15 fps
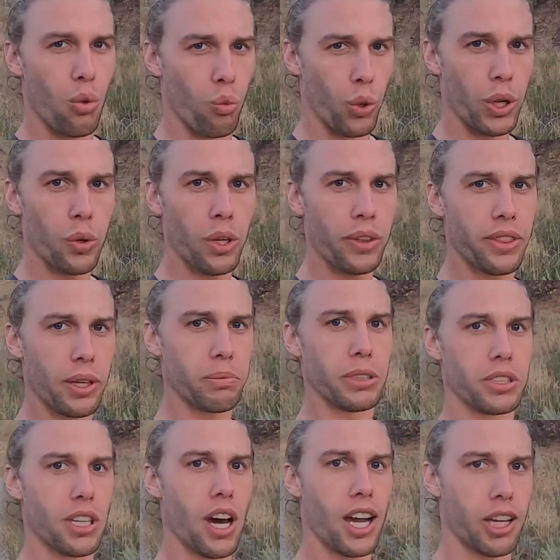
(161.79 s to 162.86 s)
We want them
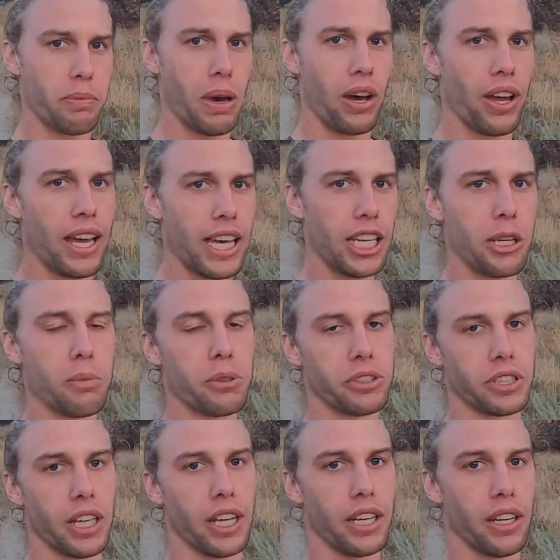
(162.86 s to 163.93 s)
to talk about
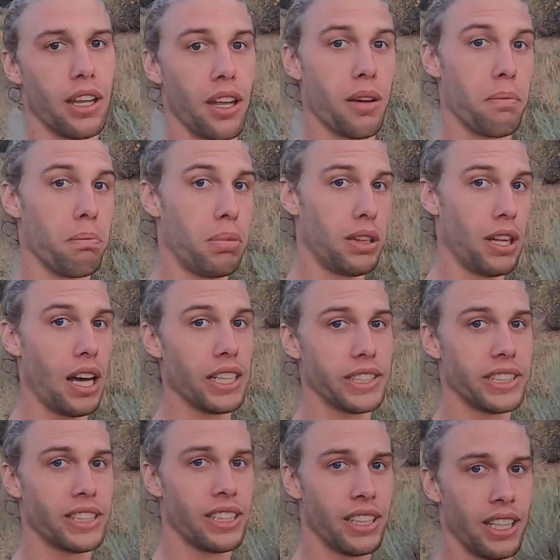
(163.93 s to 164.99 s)
80%
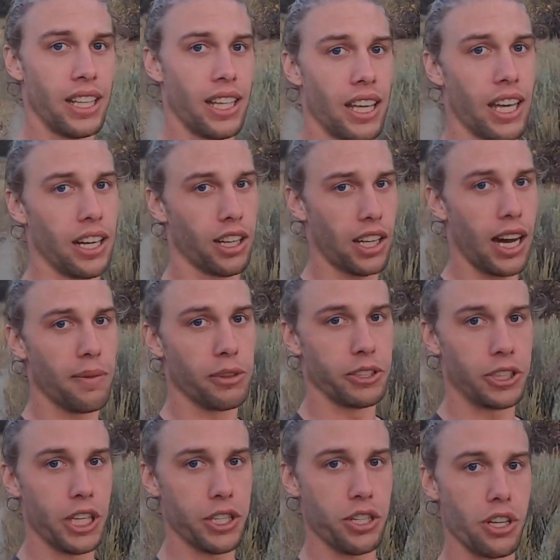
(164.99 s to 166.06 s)
plus in a
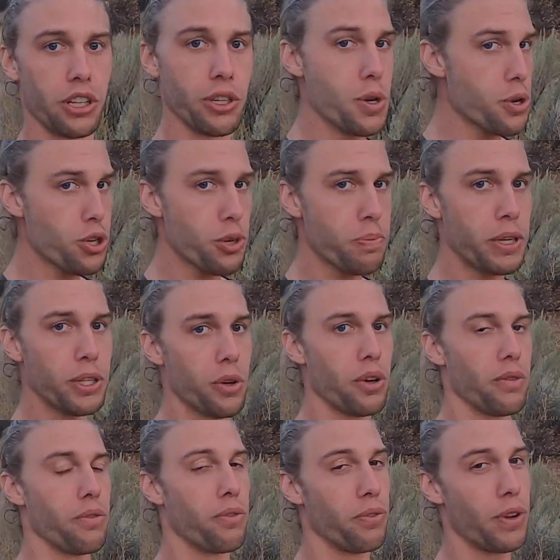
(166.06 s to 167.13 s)
conversation. You should be
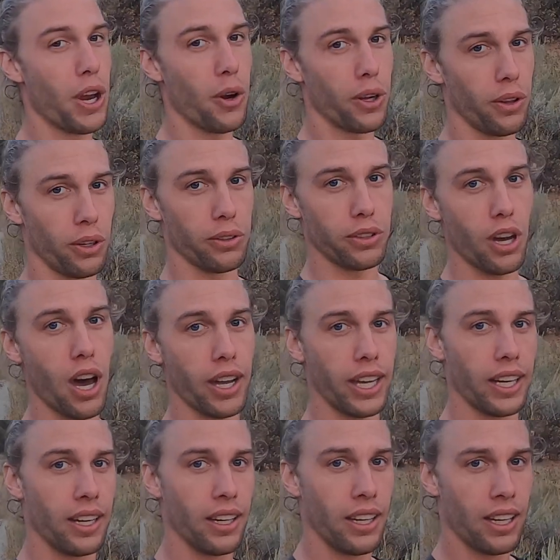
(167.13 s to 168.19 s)
doing very little
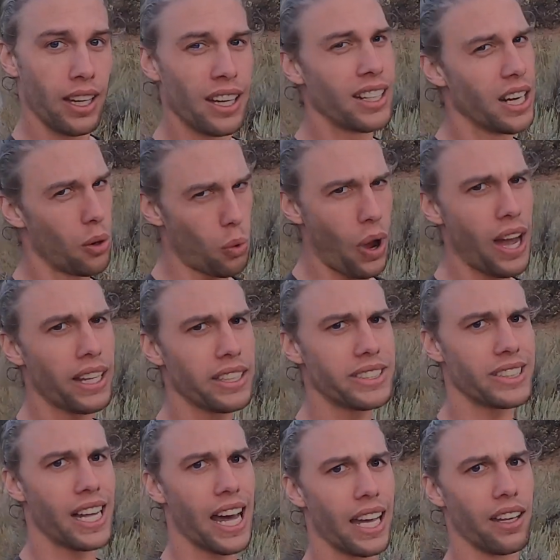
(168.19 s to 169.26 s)
talking. Now, why
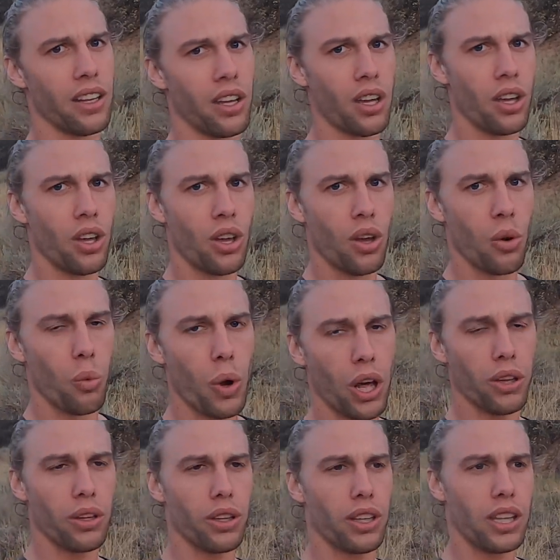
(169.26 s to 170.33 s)
is that?
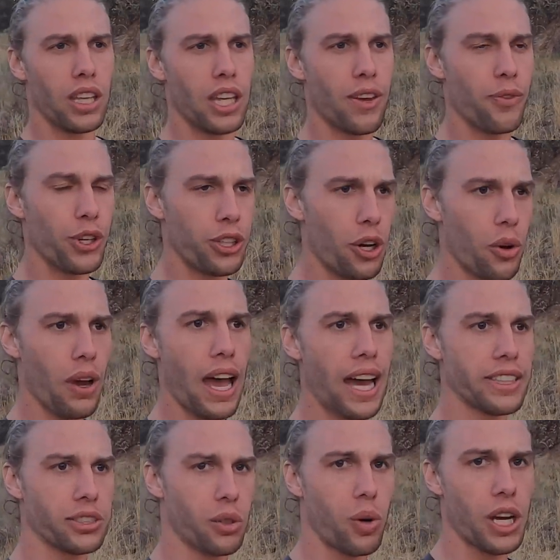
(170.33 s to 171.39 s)
Well, if you don't
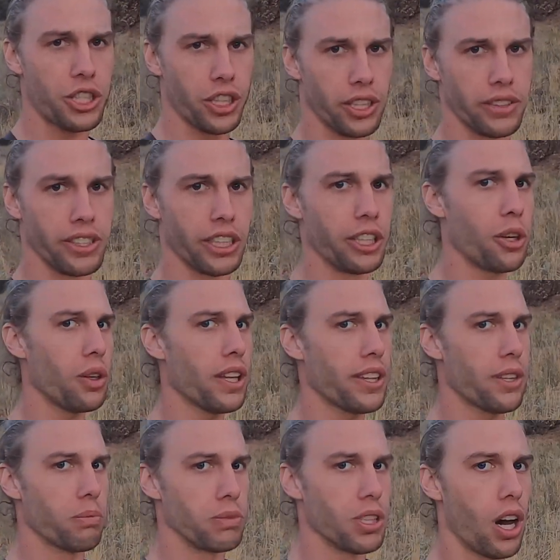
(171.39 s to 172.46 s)
ask questions and you don't
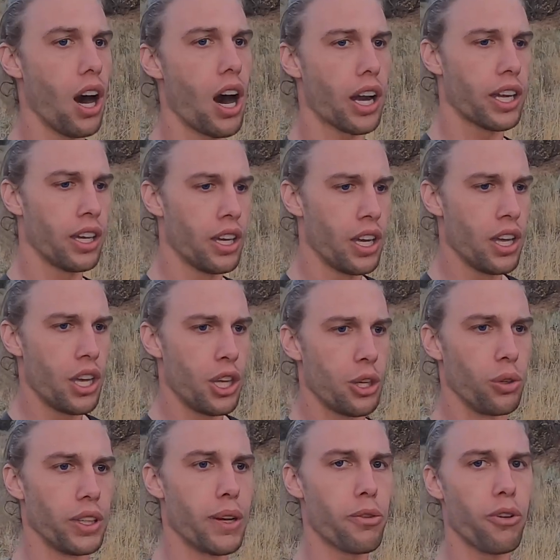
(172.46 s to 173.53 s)
let them talk,
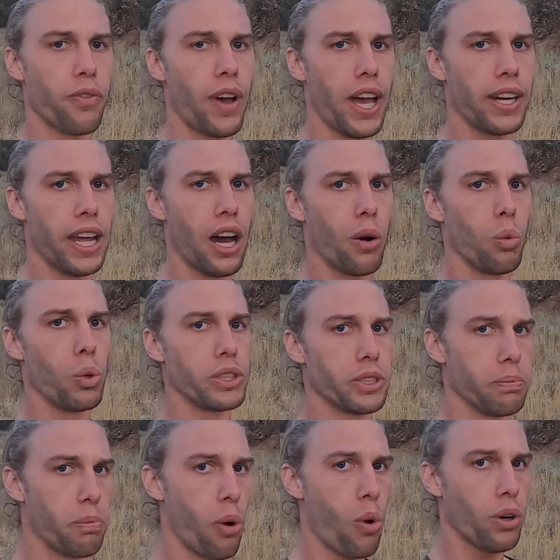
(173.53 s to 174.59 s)
you'll never find out what's
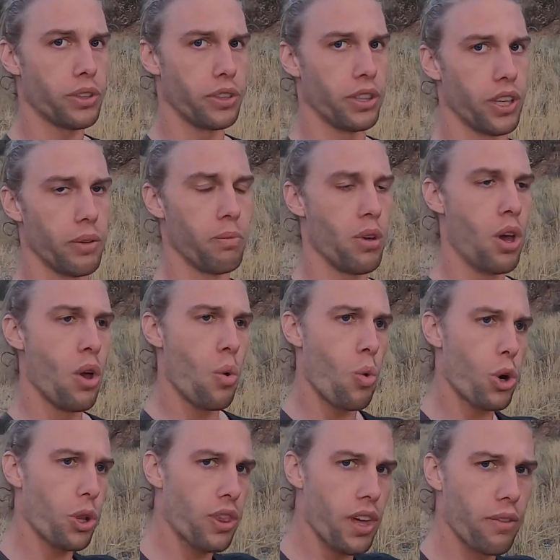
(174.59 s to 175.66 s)
important to them.
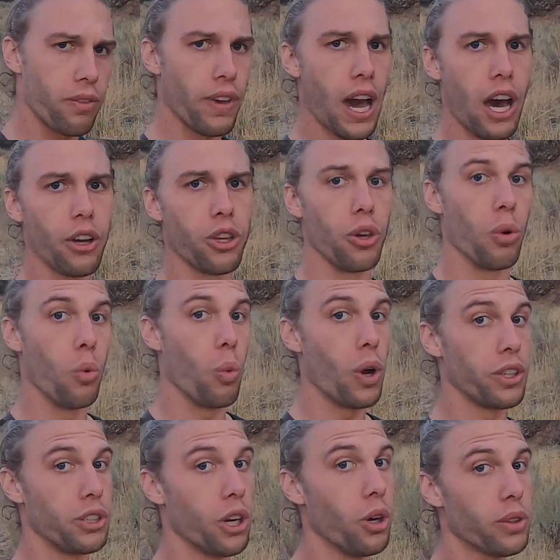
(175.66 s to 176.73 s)
What do they value?
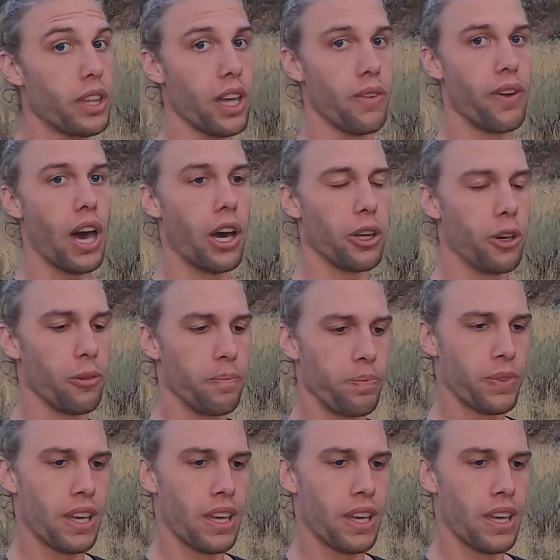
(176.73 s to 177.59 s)
What don't they value?